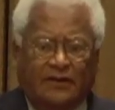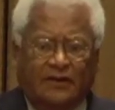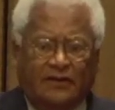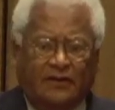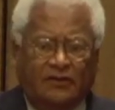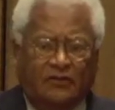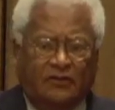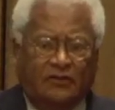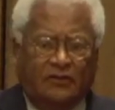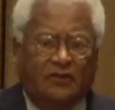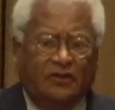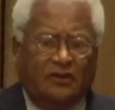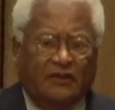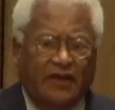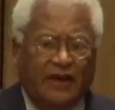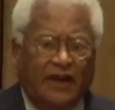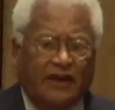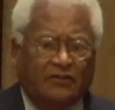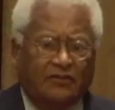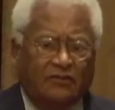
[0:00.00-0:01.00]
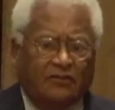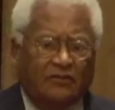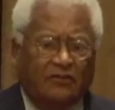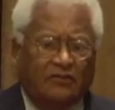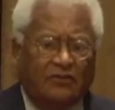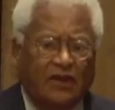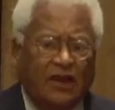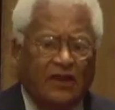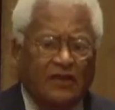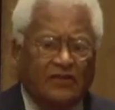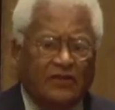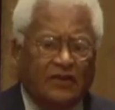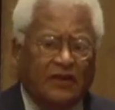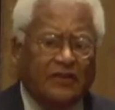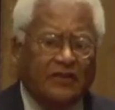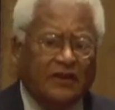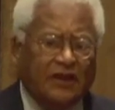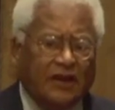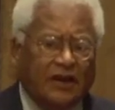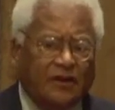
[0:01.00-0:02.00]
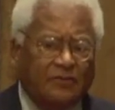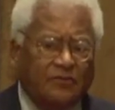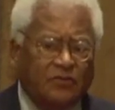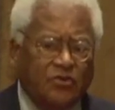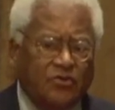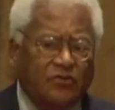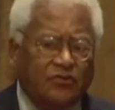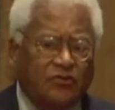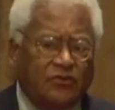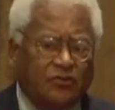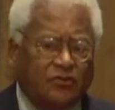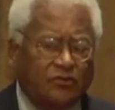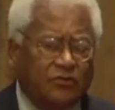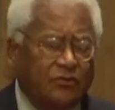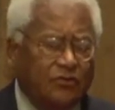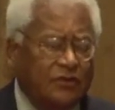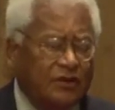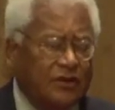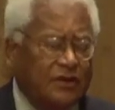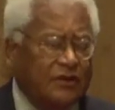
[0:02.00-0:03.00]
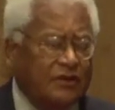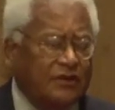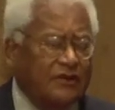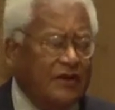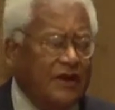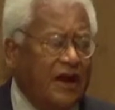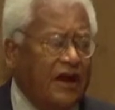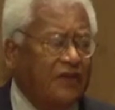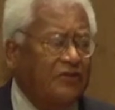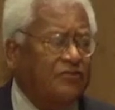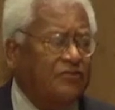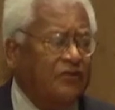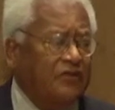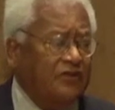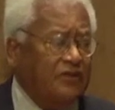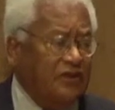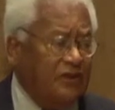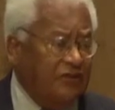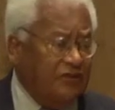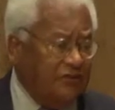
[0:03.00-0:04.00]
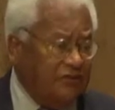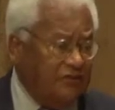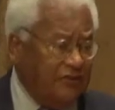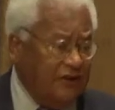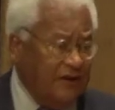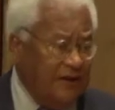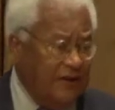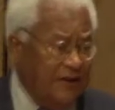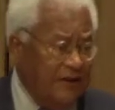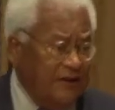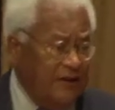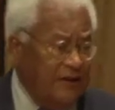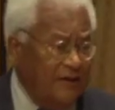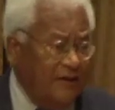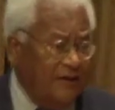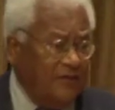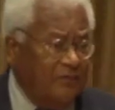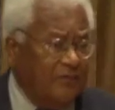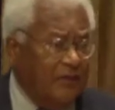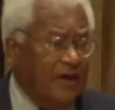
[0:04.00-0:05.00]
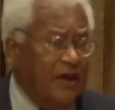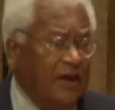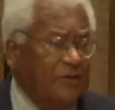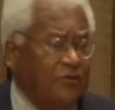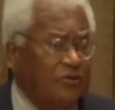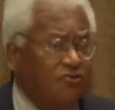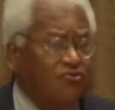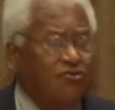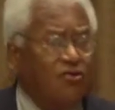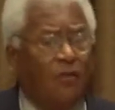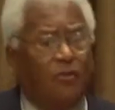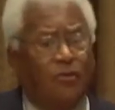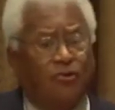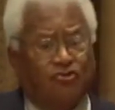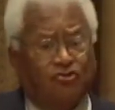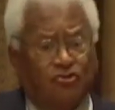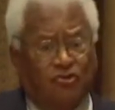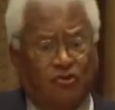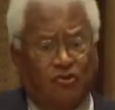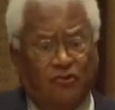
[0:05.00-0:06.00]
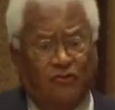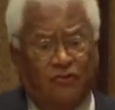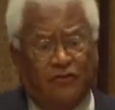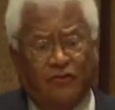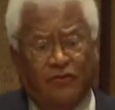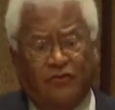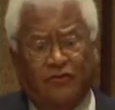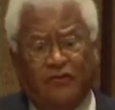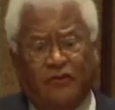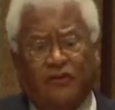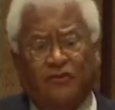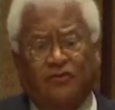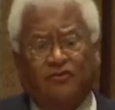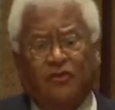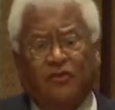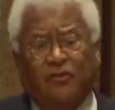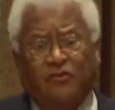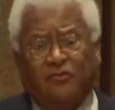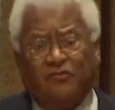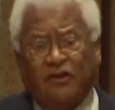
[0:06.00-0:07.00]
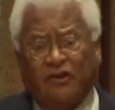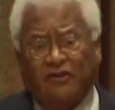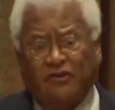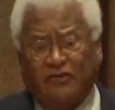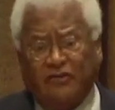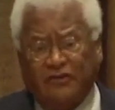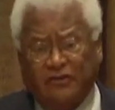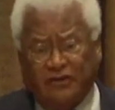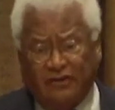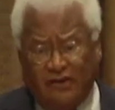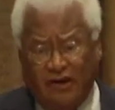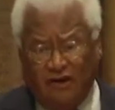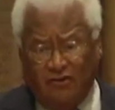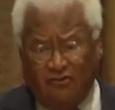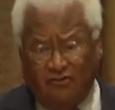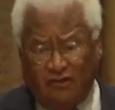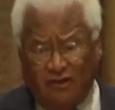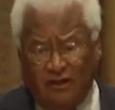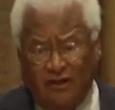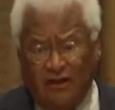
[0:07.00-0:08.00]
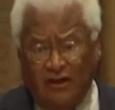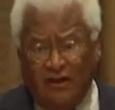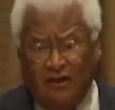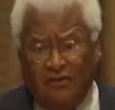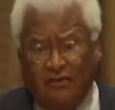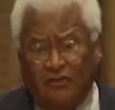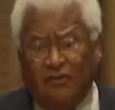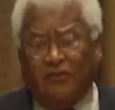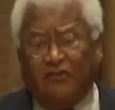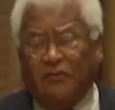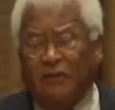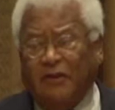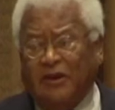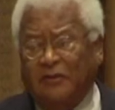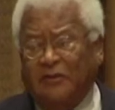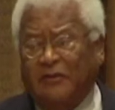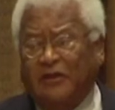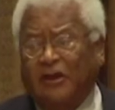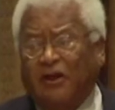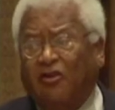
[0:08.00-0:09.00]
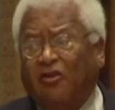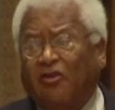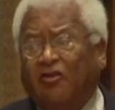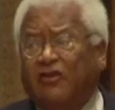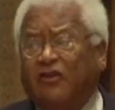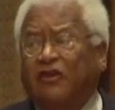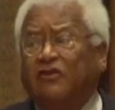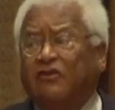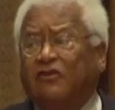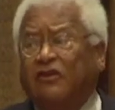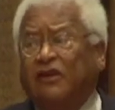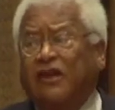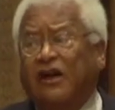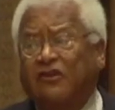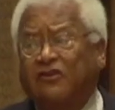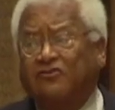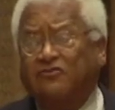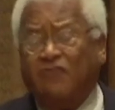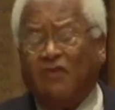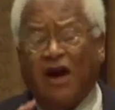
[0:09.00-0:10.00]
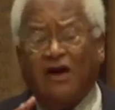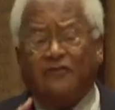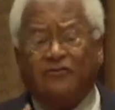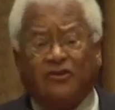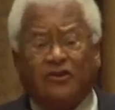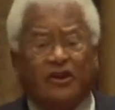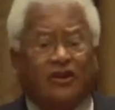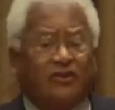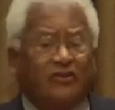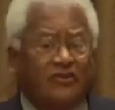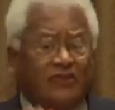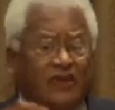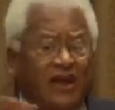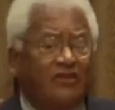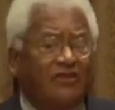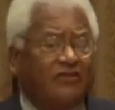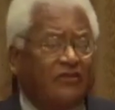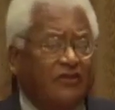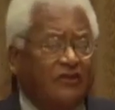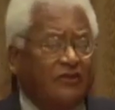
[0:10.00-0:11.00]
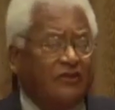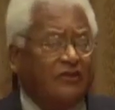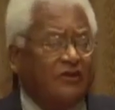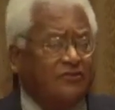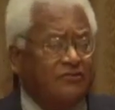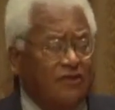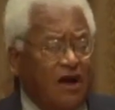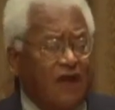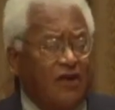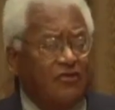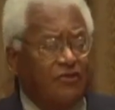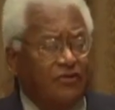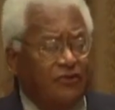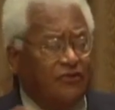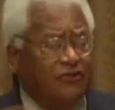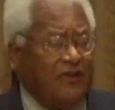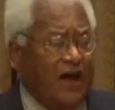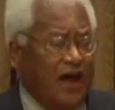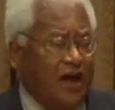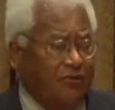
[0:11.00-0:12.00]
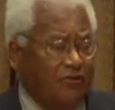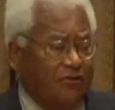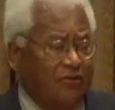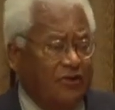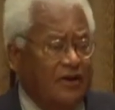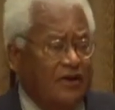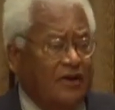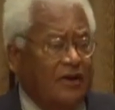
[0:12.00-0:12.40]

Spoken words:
It is into that scene then that I moved to Nashville, Tennessee, and became a troubleshooter for the Fellowship of Reconciliation. This meant, among other things, that I traveled extensively around the South.